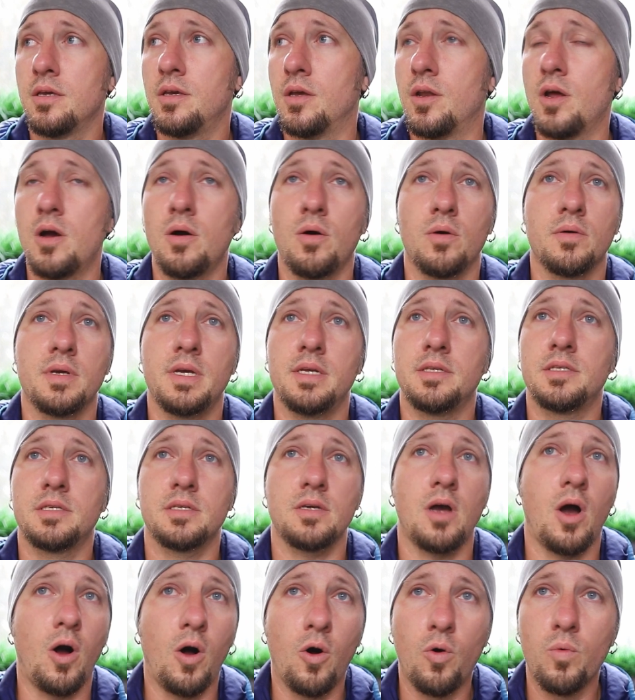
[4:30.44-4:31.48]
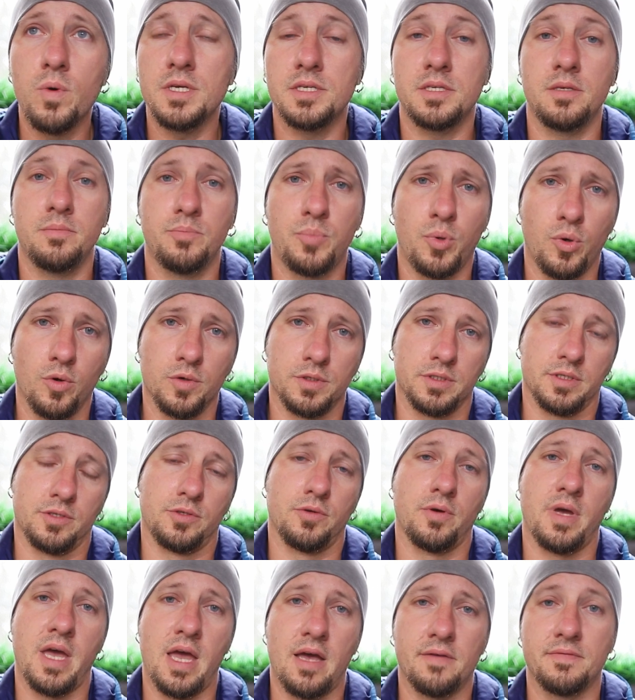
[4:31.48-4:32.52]
It's always important
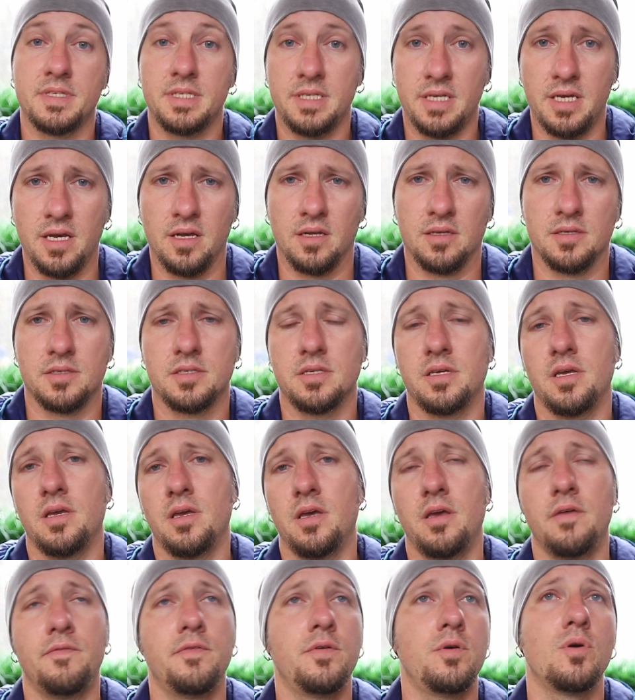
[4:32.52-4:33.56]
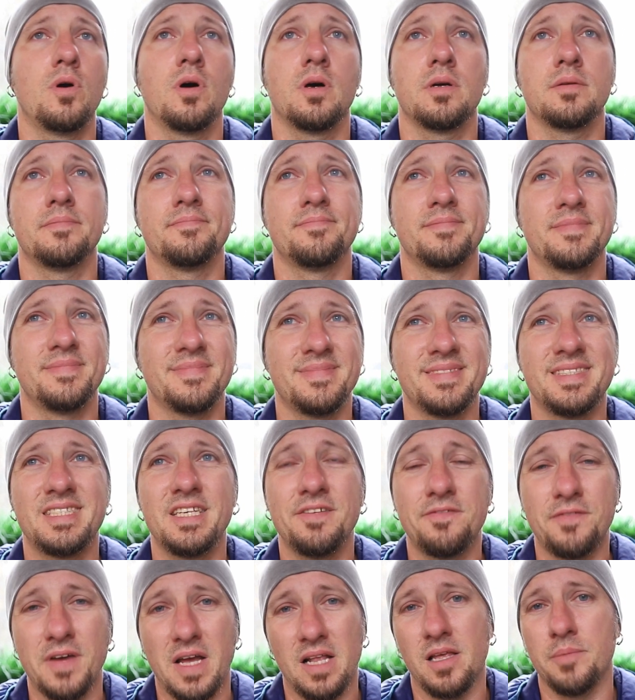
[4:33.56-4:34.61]
to have skills. If you
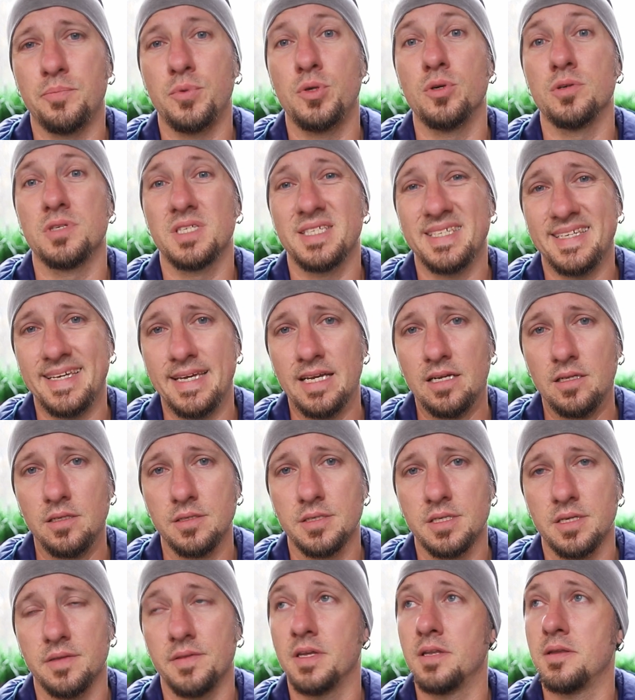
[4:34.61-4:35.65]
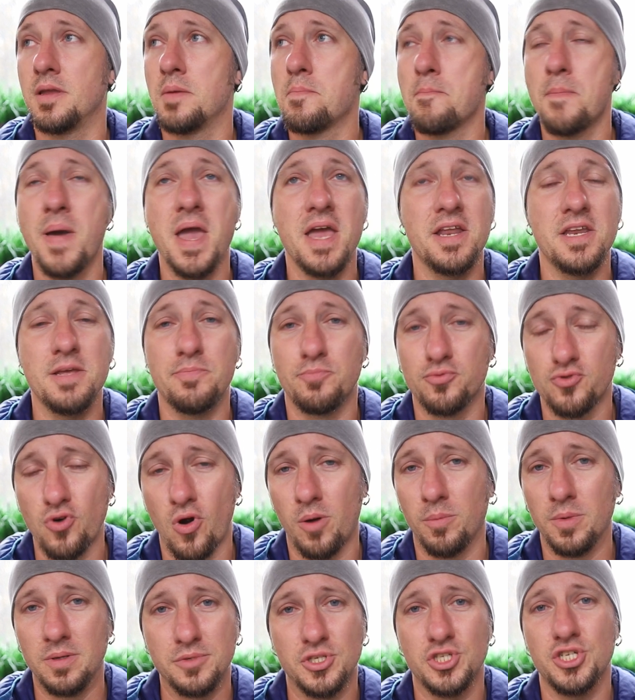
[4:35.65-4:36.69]
develop your skills, then many
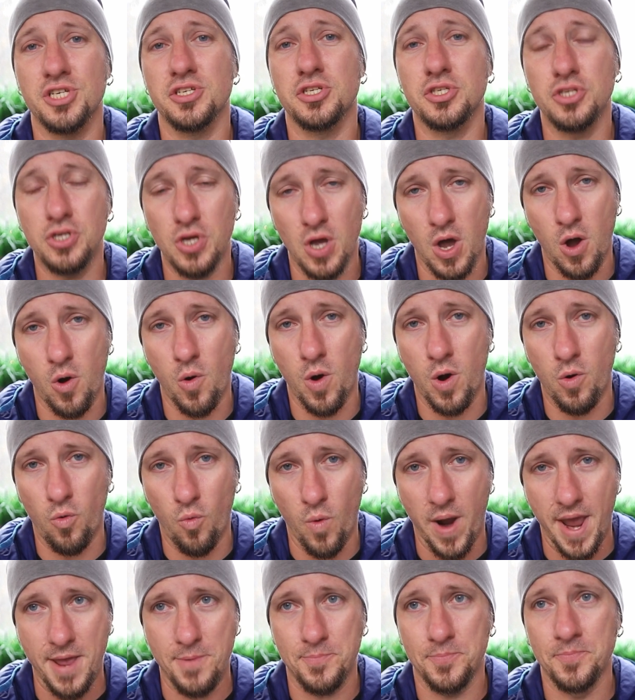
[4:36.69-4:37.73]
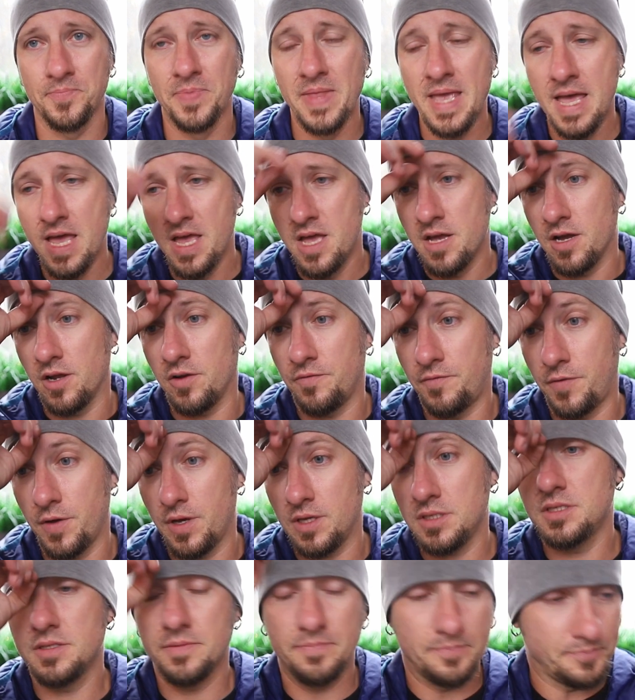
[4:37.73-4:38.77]
problems just go away. And
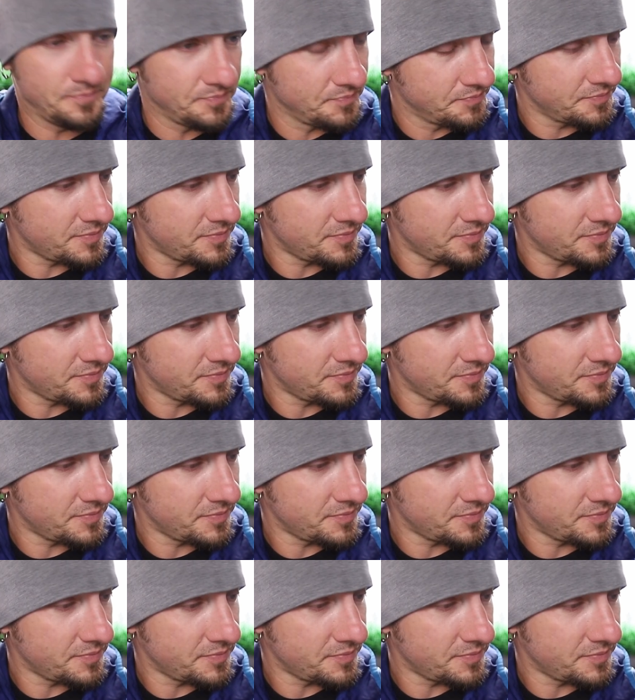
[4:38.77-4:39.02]
first,